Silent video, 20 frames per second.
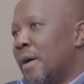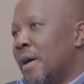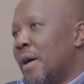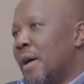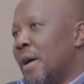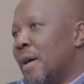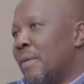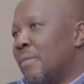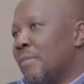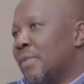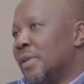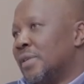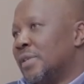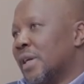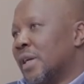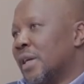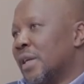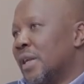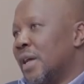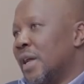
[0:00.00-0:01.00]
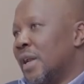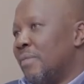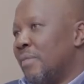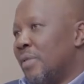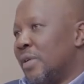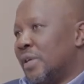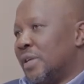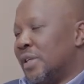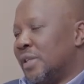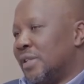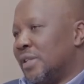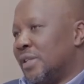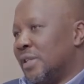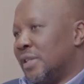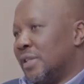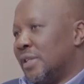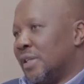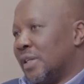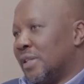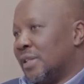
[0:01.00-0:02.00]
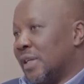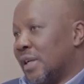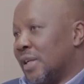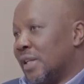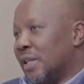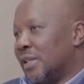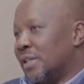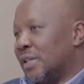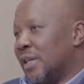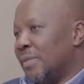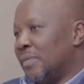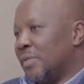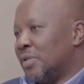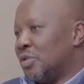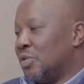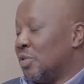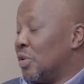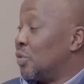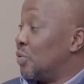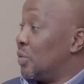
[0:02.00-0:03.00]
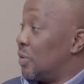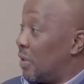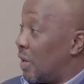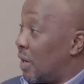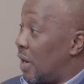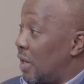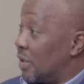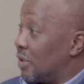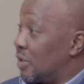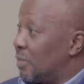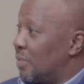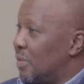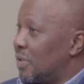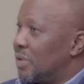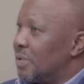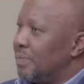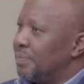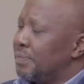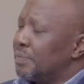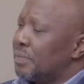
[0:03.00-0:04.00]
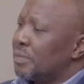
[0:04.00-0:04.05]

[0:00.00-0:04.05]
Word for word: Um, the second element is, is exactly the same as yours with our customers.